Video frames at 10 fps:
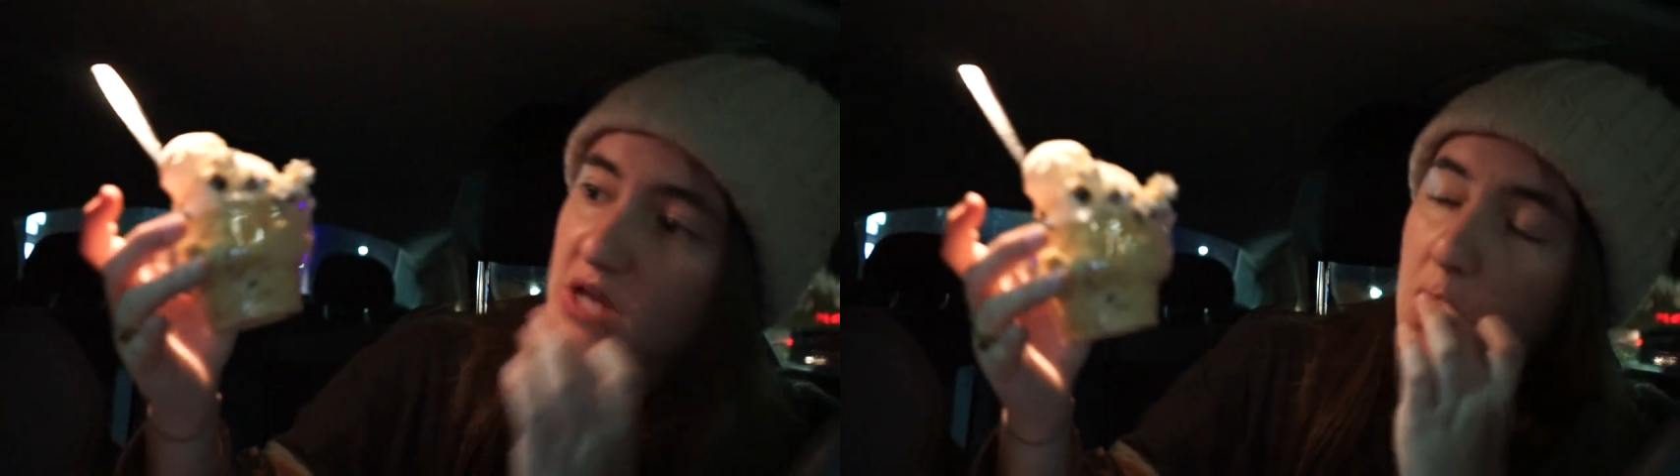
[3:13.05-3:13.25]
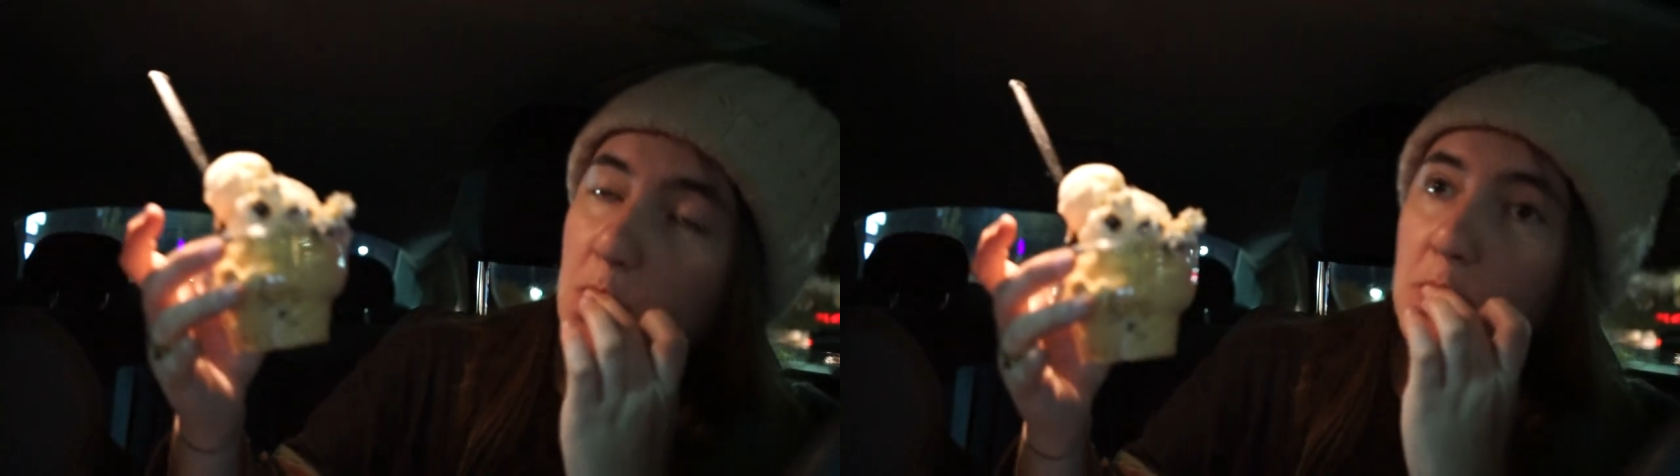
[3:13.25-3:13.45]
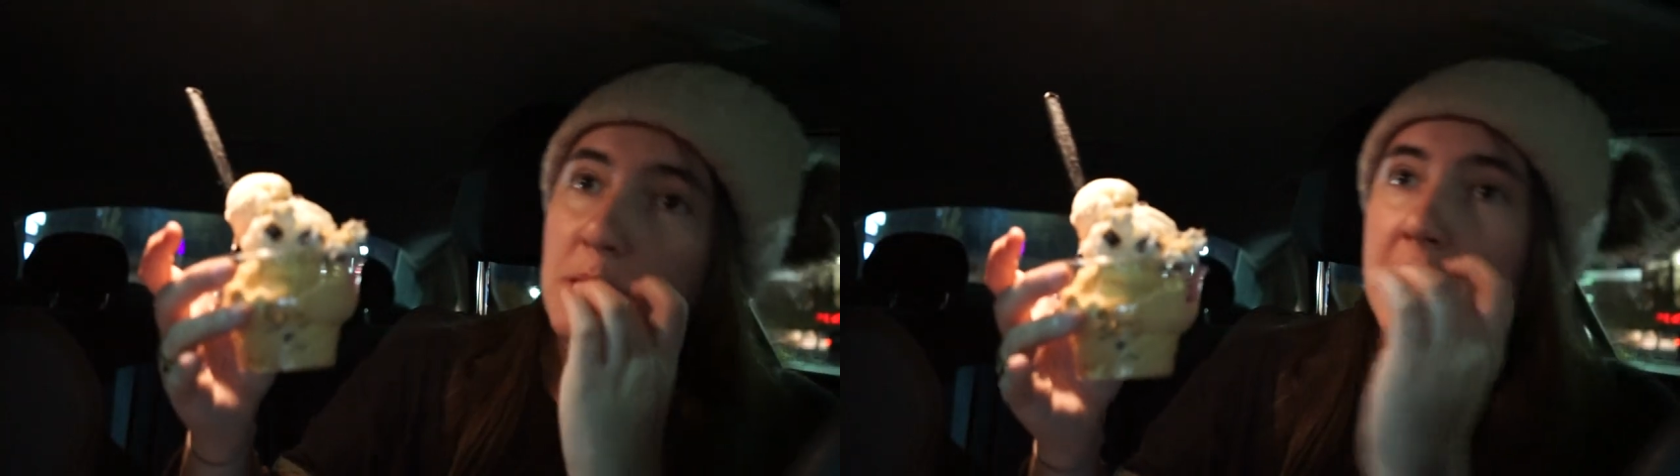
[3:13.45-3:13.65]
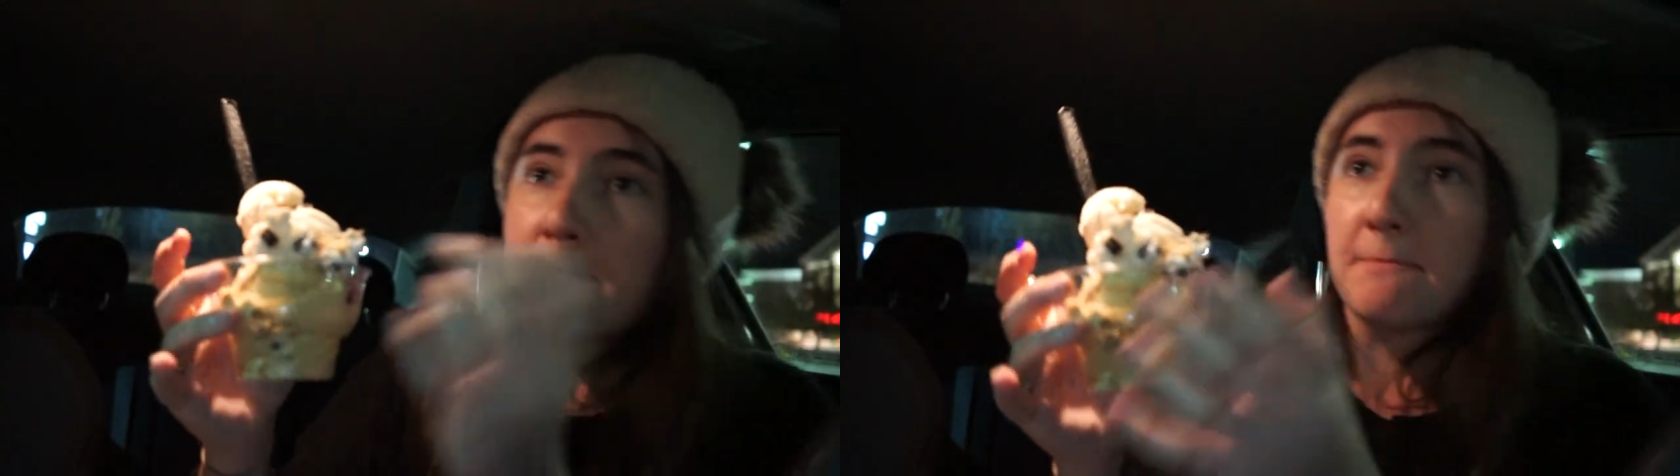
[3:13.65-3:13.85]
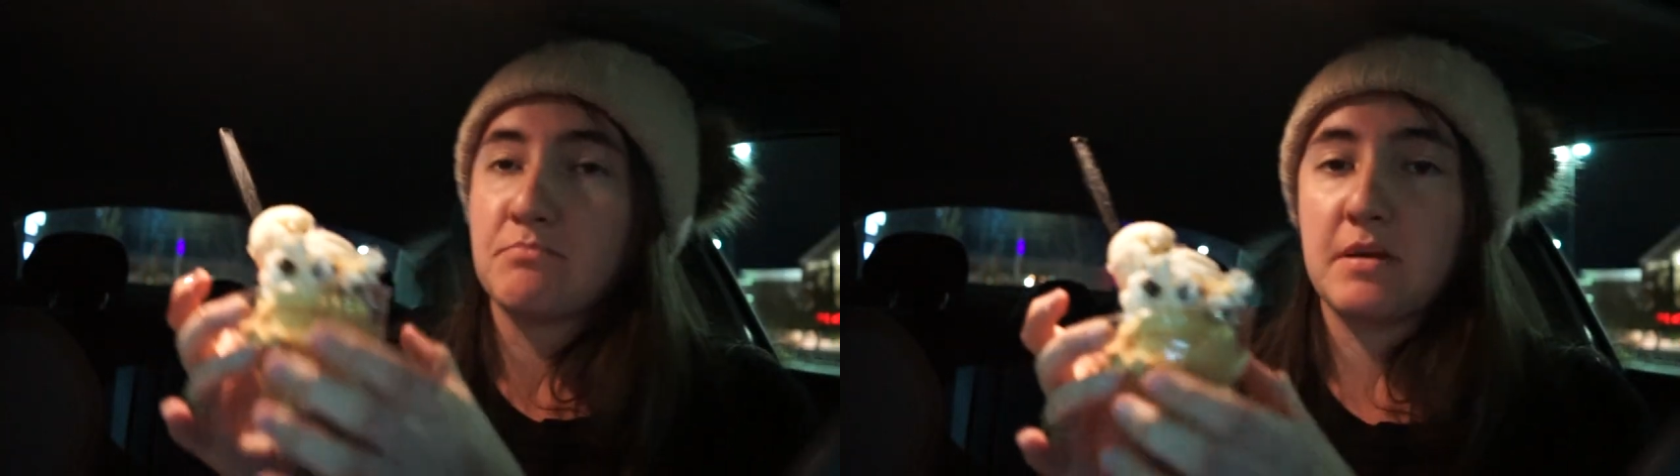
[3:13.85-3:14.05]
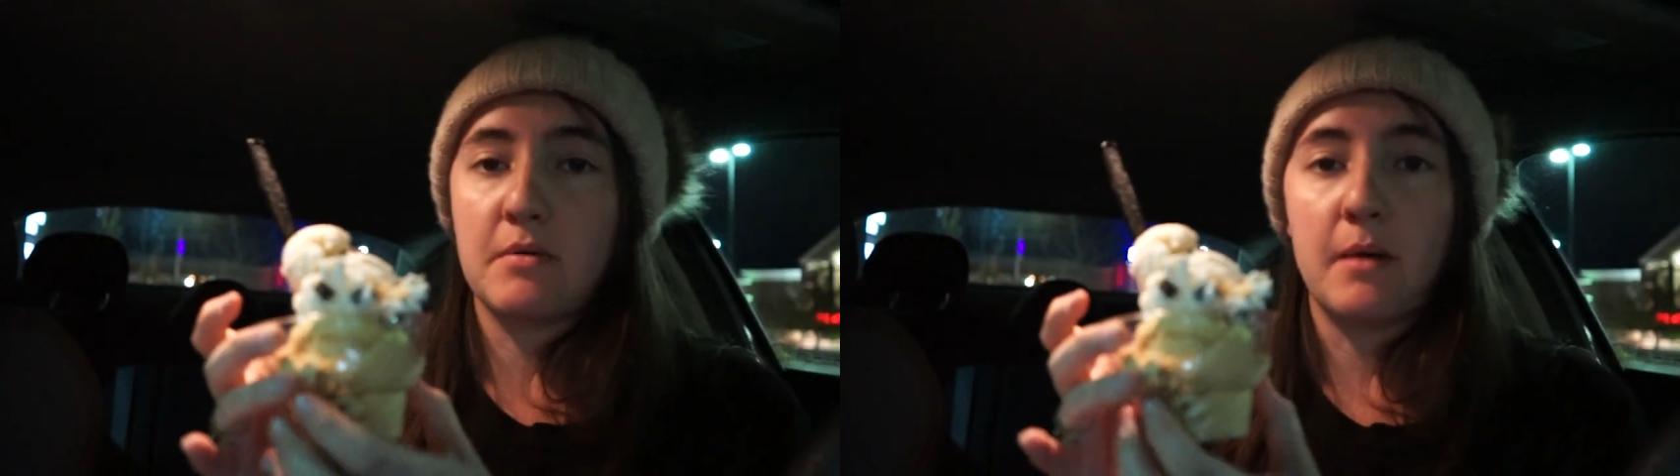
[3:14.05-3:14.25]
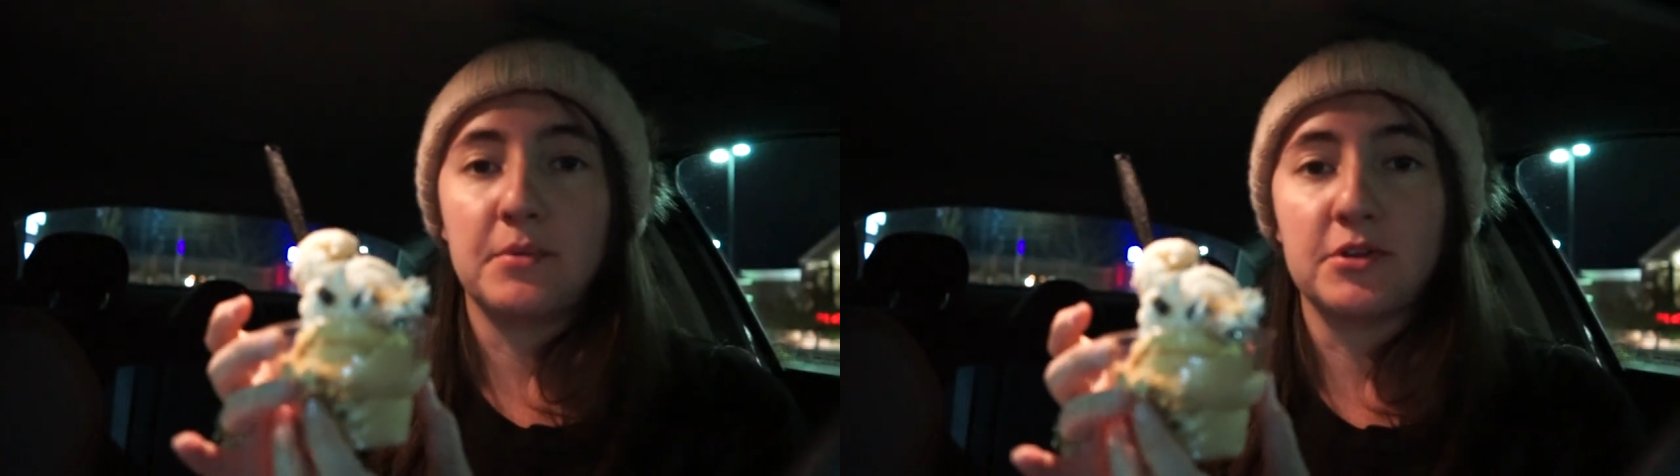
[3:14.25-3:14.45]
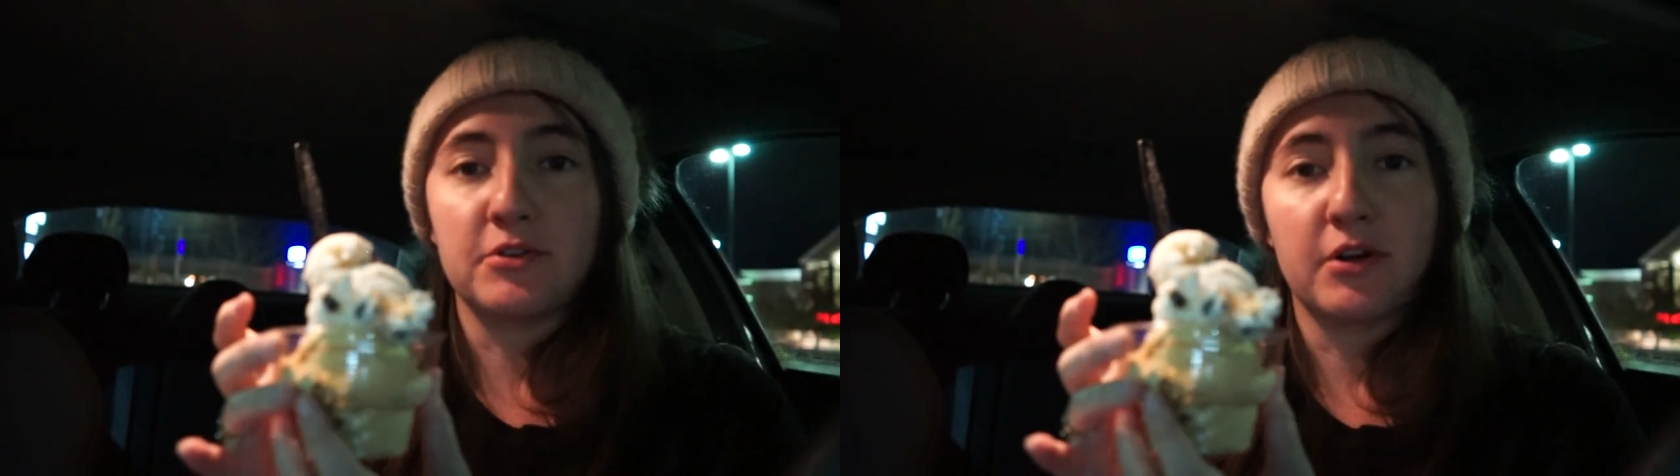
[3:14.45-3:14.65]
my
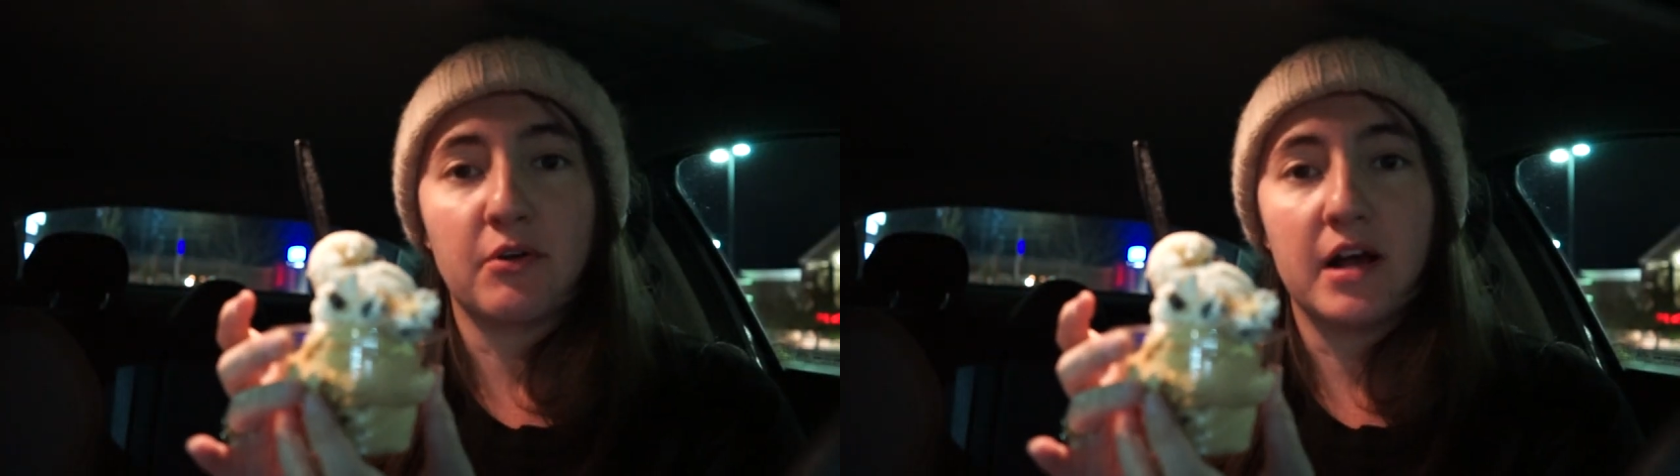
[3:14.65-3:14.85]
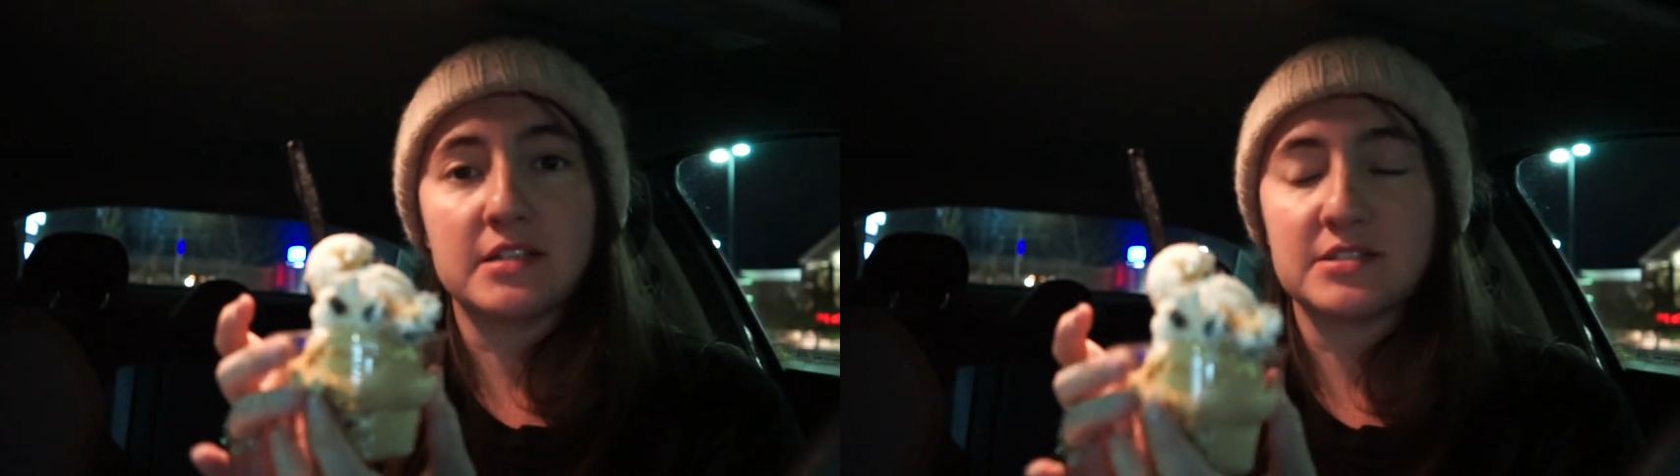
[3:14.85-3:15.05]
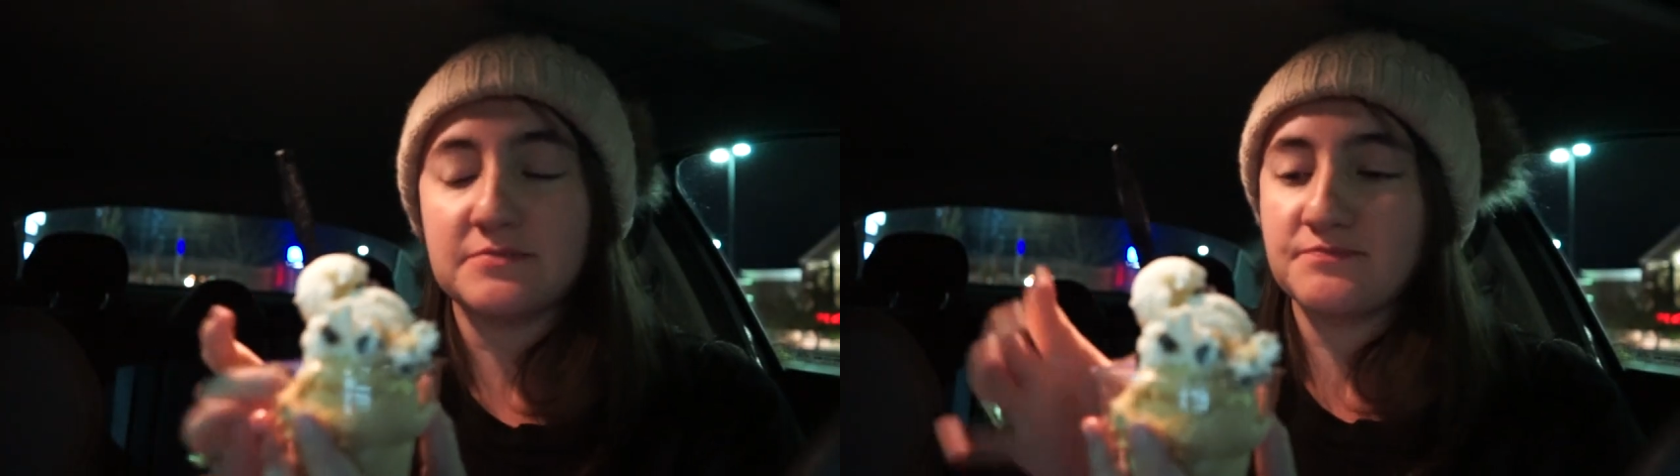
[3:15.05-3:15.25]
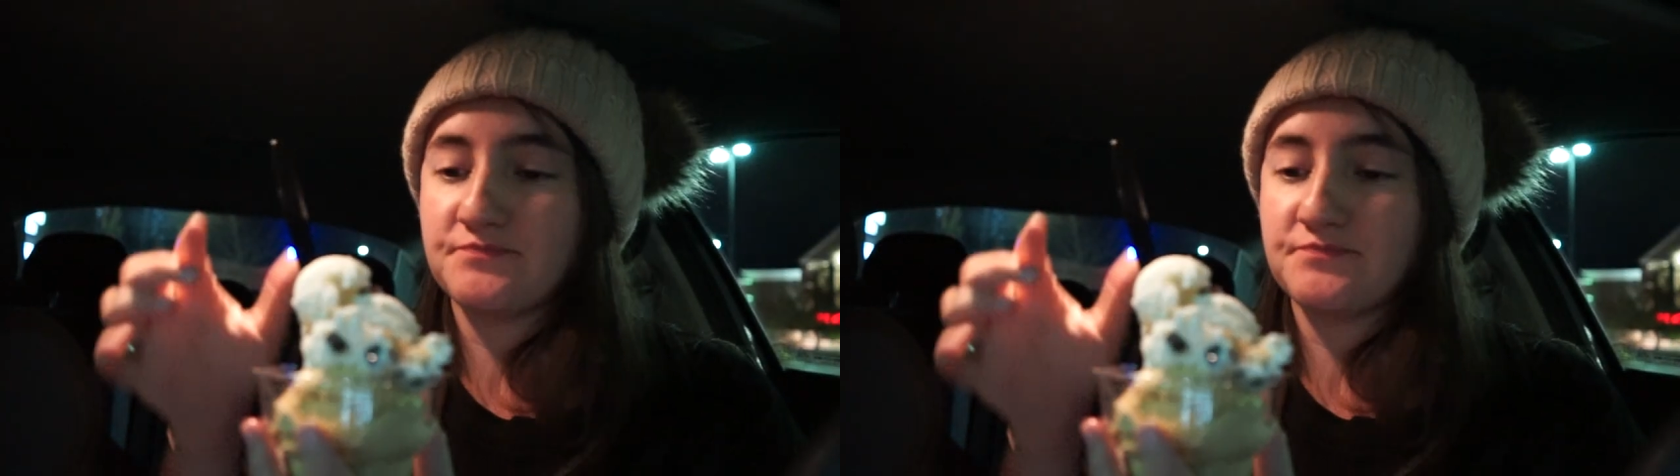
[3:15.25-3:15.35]
popular request.